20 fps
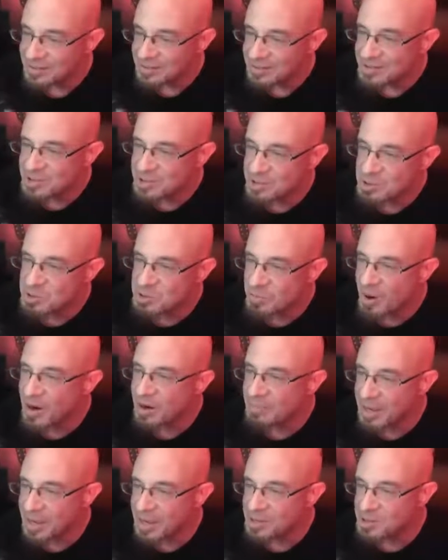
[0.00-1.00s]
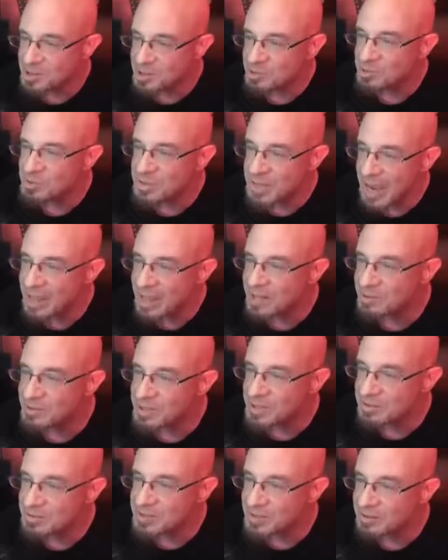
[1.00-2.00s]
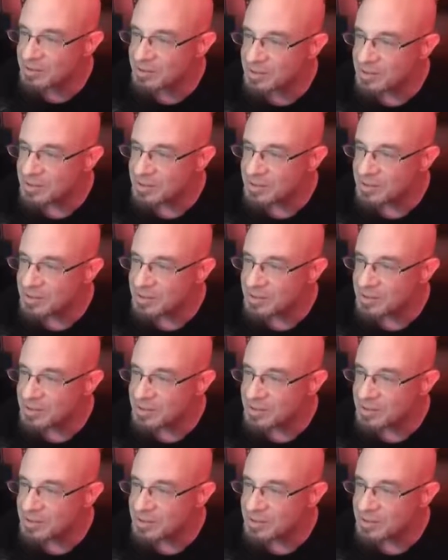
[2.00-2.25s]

She was smart, man. She knew exactly what she was doing.